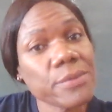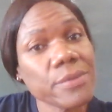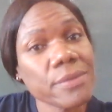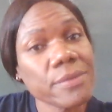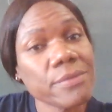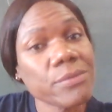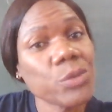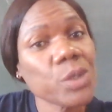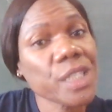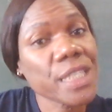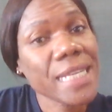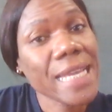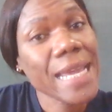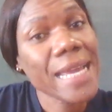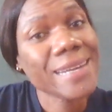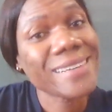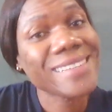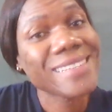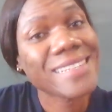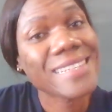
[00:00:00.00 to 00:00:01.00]
which
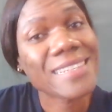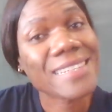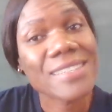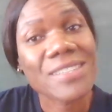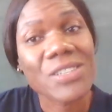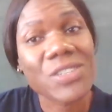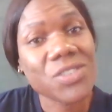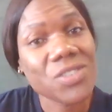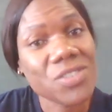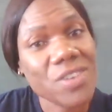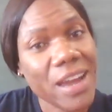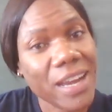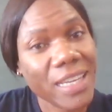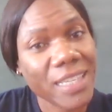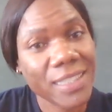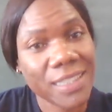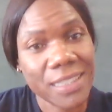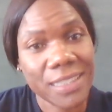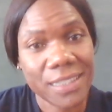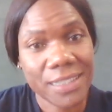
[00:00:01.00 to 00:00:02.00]
carries
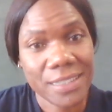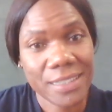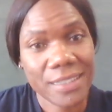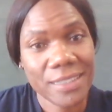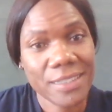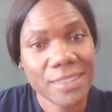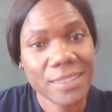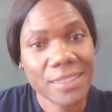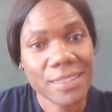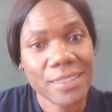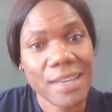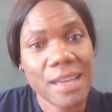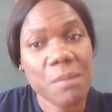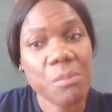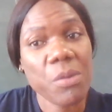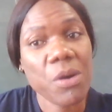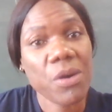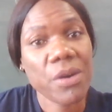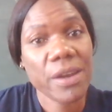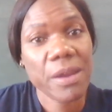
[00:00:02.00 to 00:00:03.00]
instruction
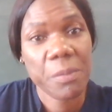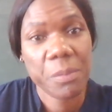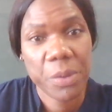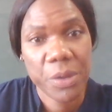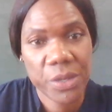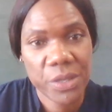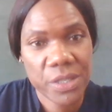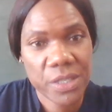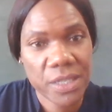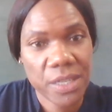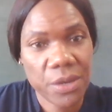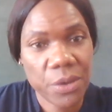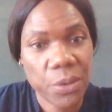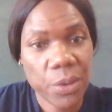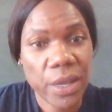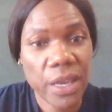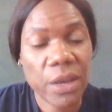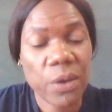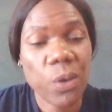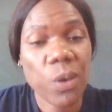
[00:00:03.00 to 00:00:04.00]
about a person
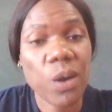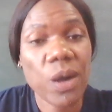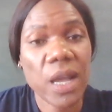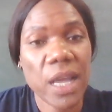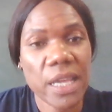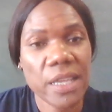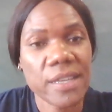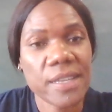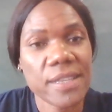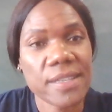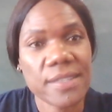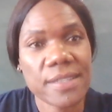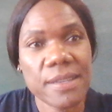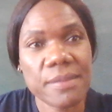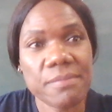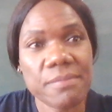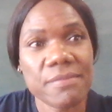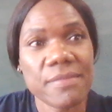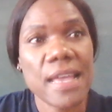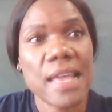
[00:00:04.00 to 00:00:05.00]
or an
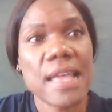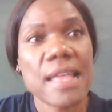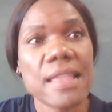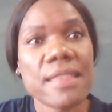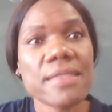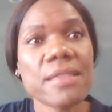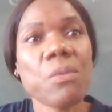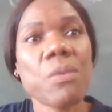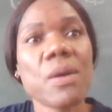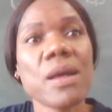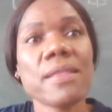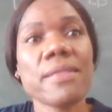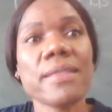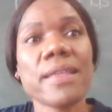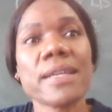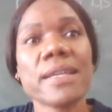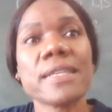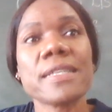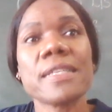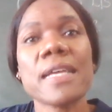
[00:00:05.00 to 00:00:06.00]
organism, the one
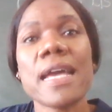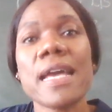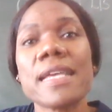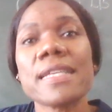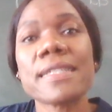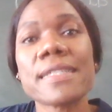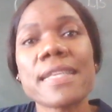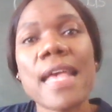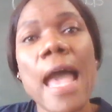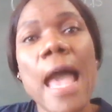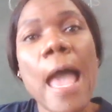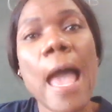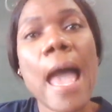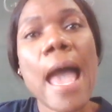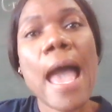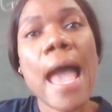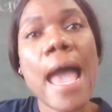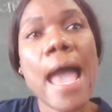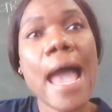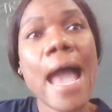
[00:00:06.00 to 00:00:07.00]
that has
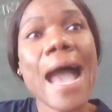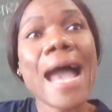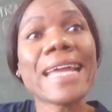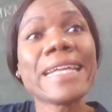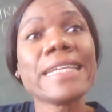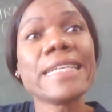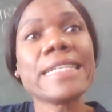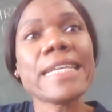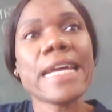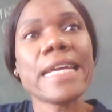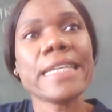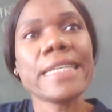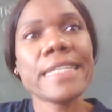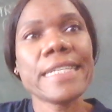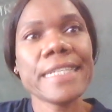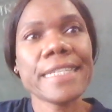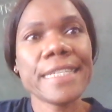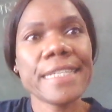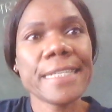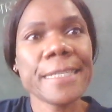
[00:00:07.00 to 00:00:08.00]

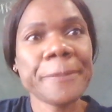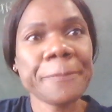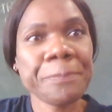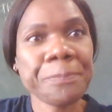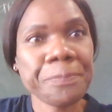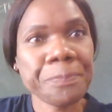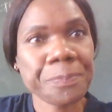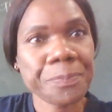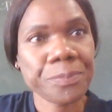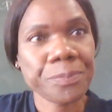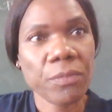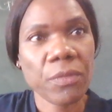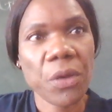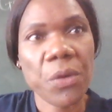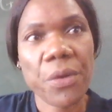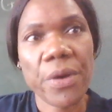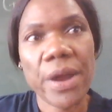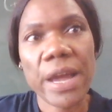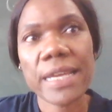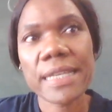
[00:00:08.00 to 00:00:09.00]
identity.
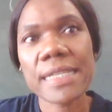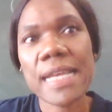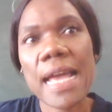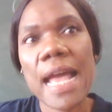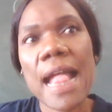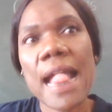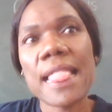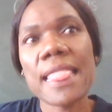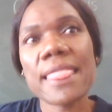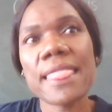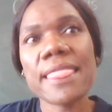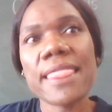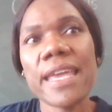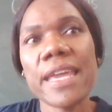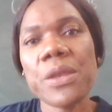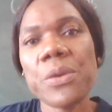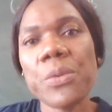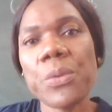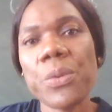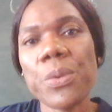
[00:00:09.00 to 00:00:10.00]
All right.
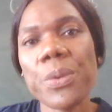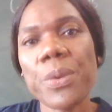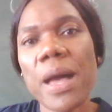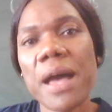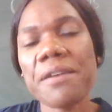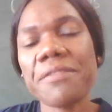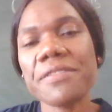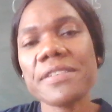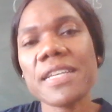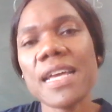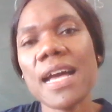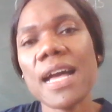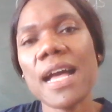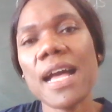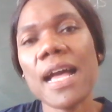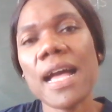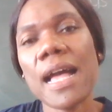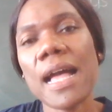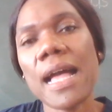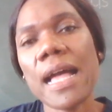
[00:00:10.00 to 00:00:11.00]
Then after
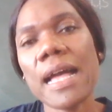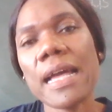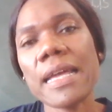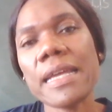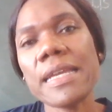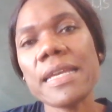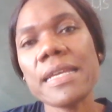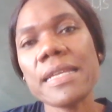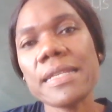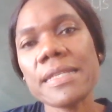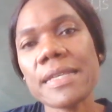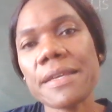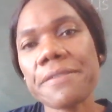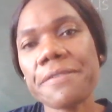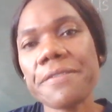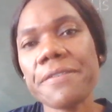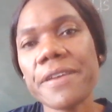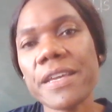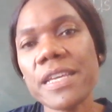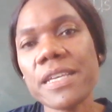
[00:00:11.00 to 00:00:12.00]

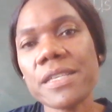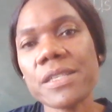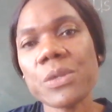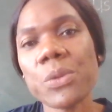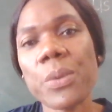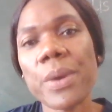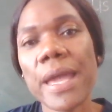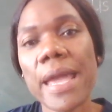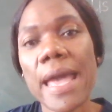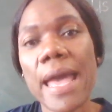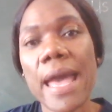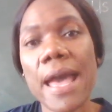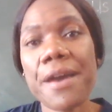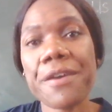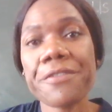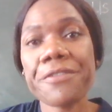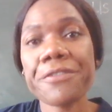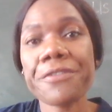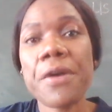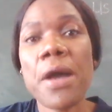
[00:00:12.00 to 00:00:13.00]
interphase, we
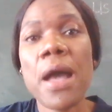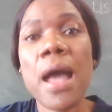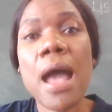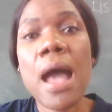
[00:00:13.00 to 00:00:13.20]
have